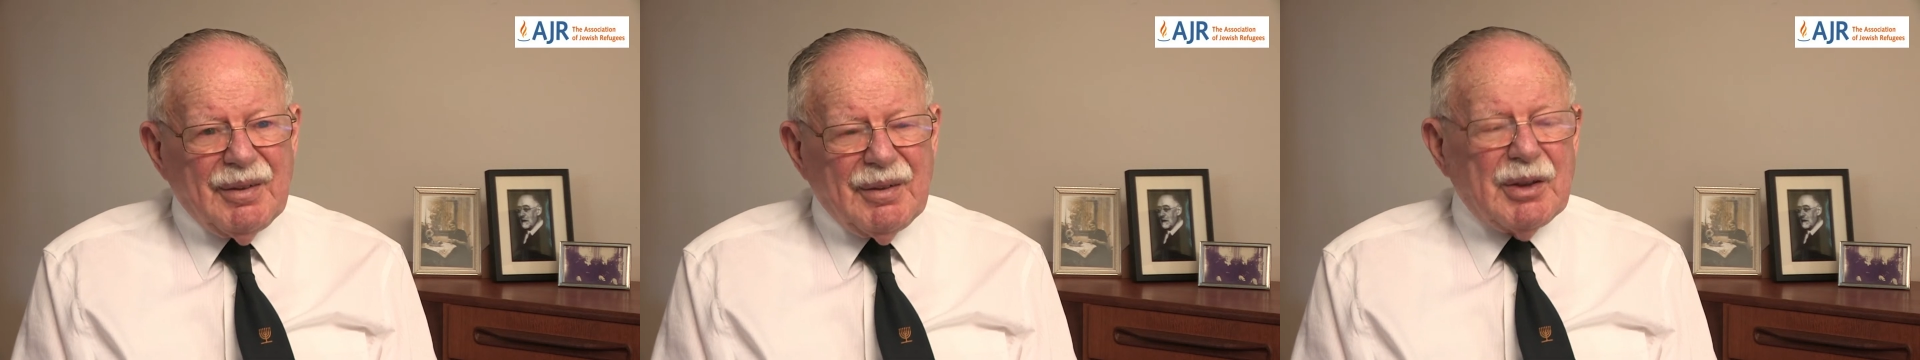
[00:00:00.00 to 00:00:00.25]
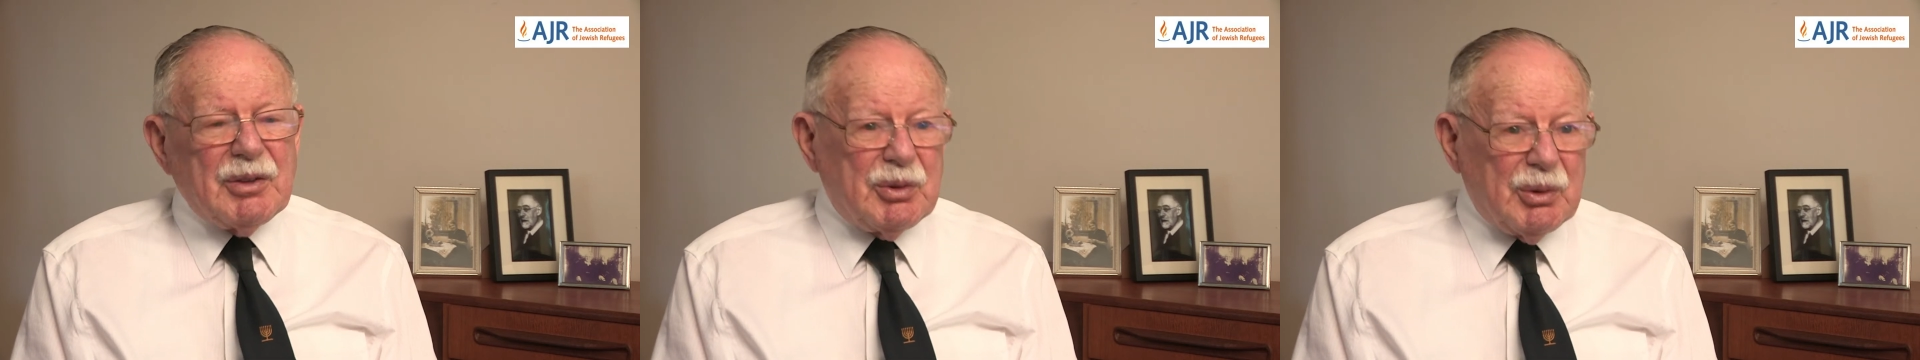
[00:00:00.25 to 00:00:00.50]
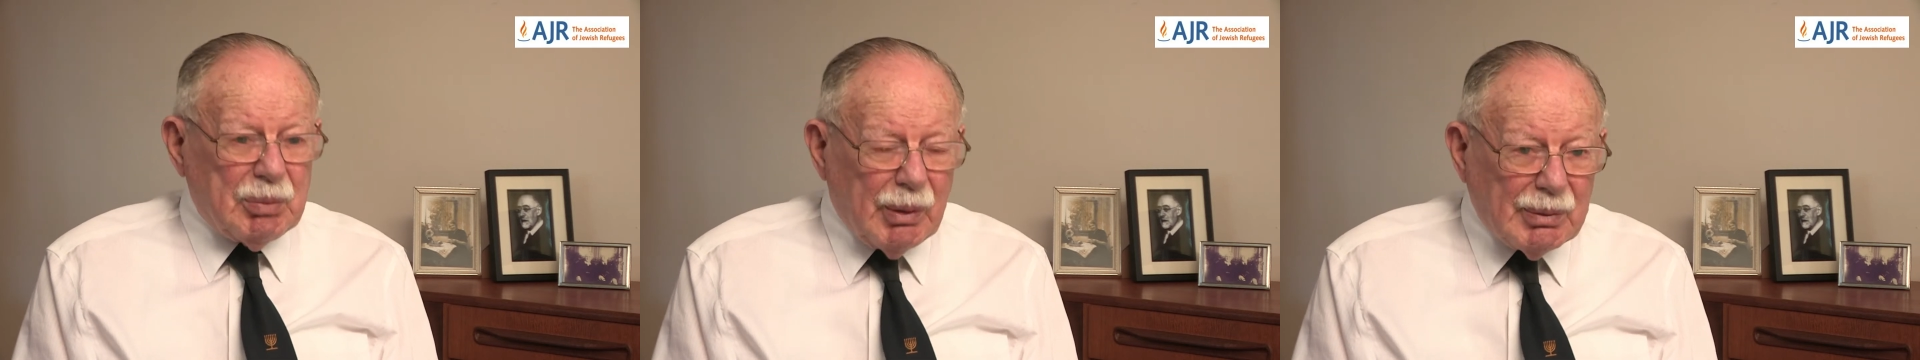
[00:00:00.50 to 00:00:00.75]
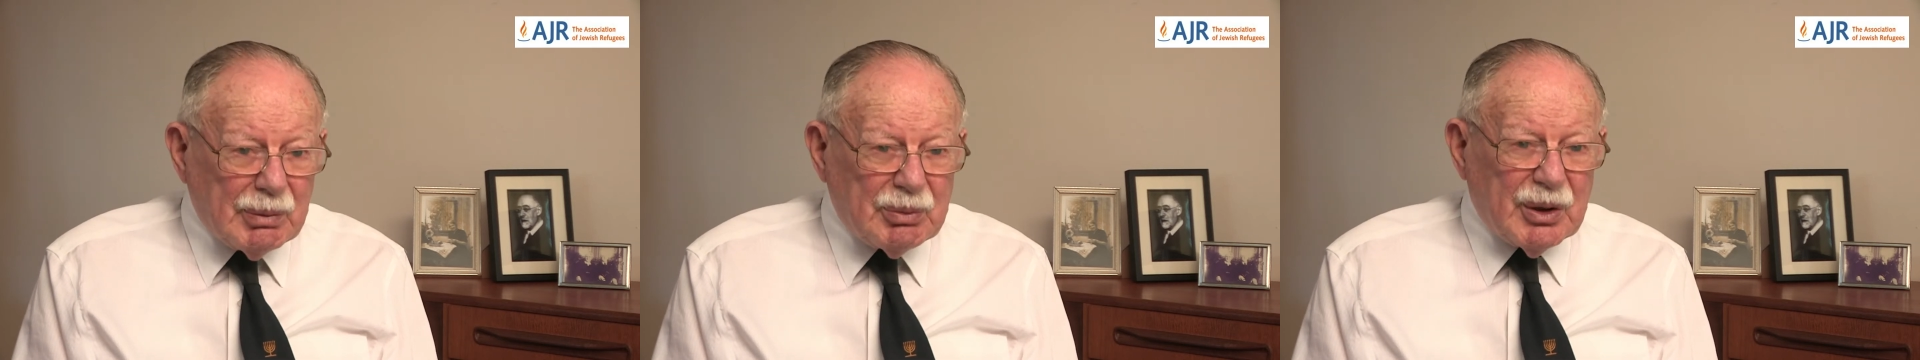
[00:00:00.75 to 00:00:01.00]
as you
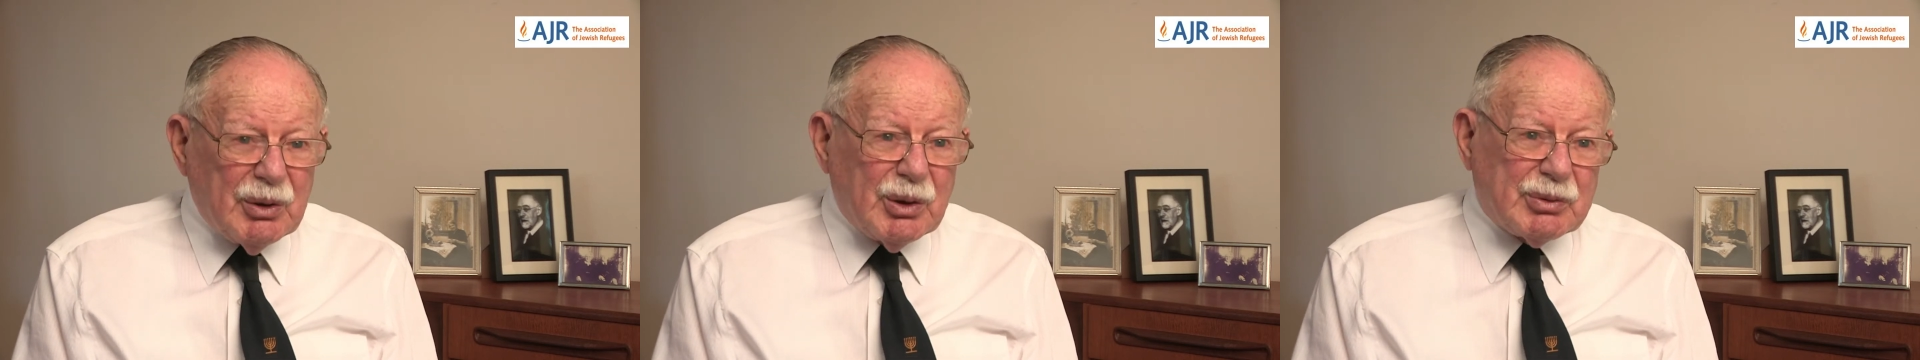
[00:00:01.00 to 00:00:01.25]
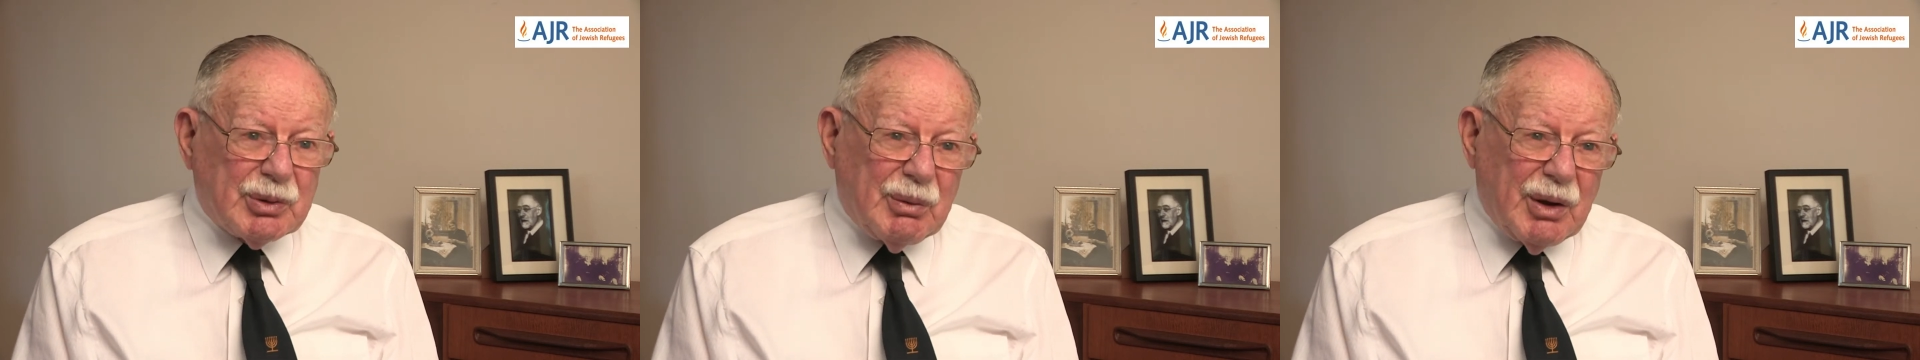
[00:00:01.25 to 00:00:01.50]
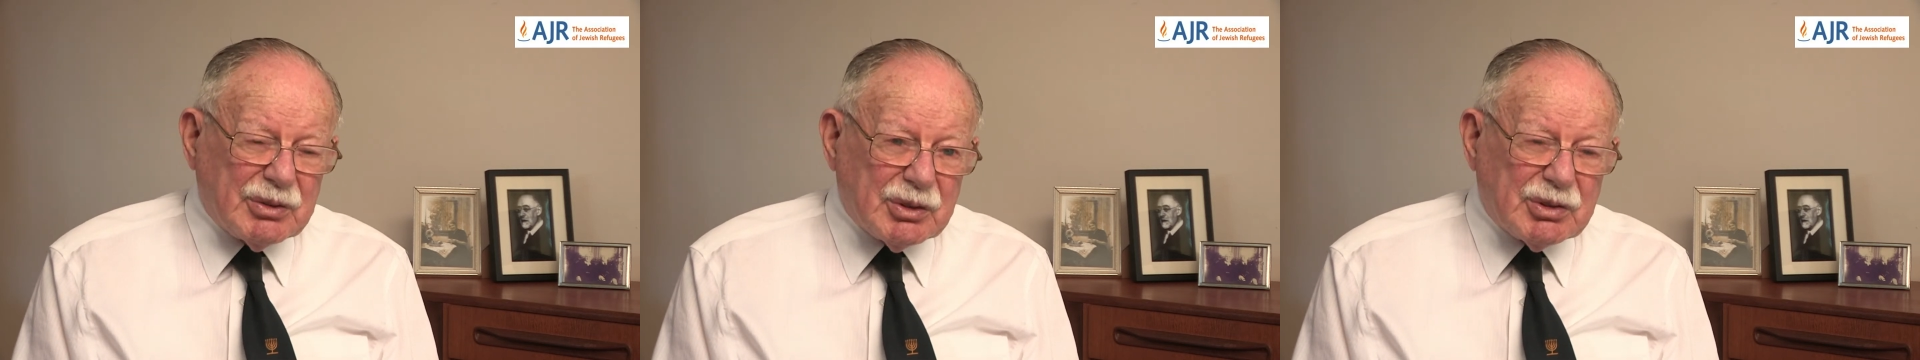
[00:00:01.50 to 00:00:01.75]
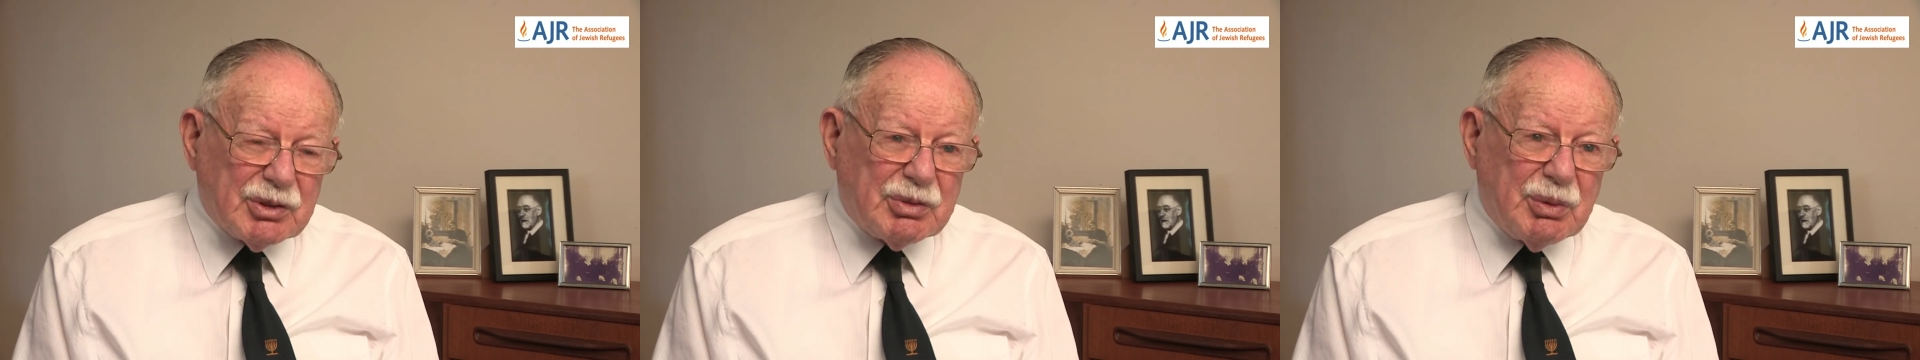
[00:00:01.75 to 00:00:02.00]
probably heard from others
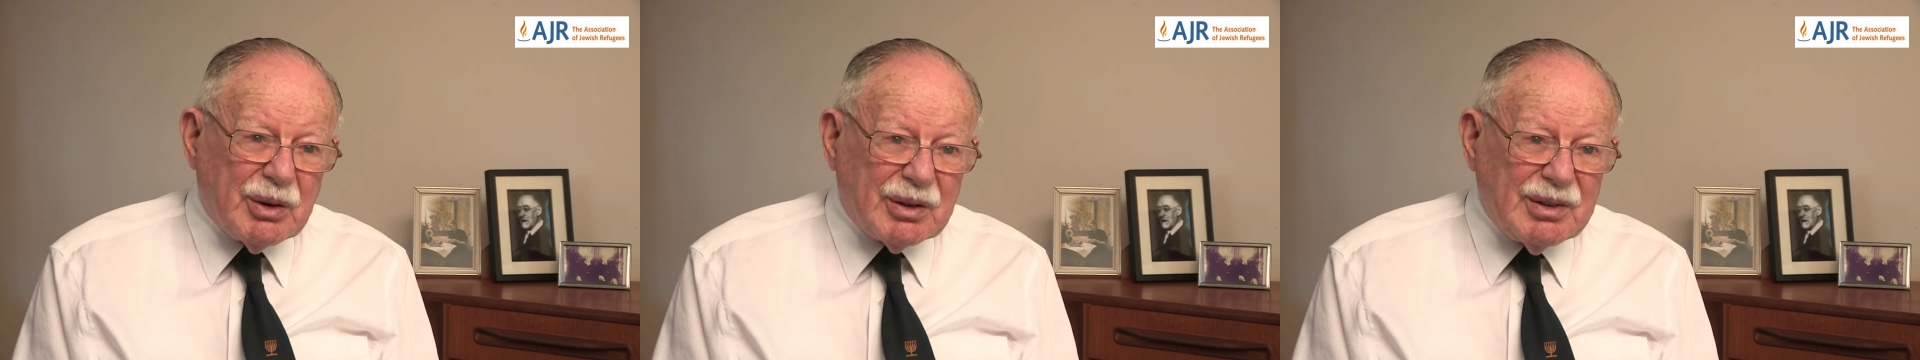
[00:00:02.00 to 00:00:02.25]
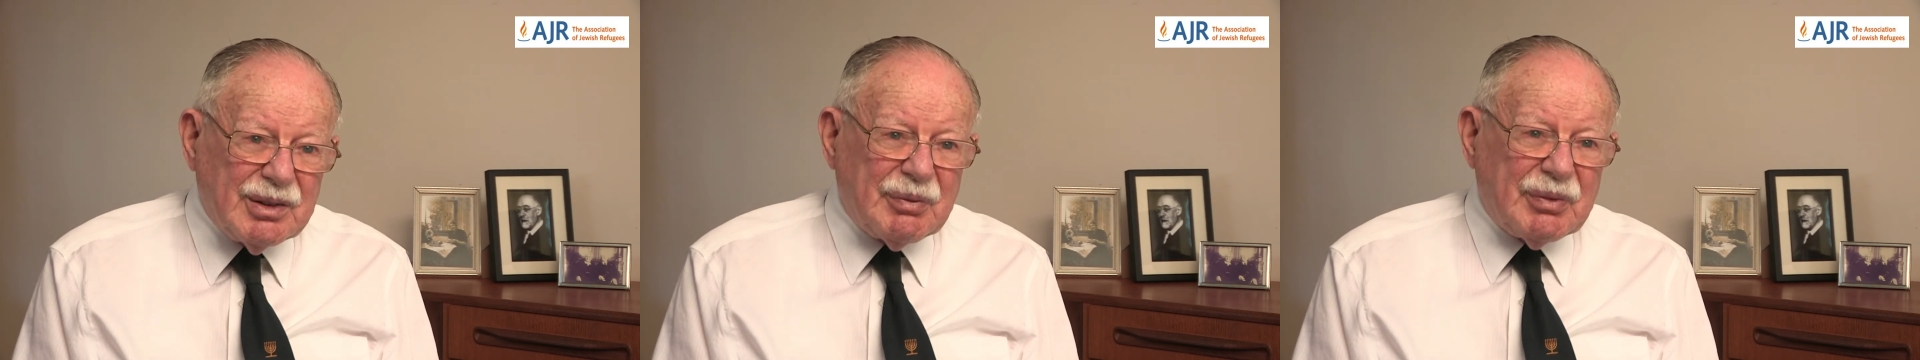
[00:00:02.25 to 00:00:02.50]
as well,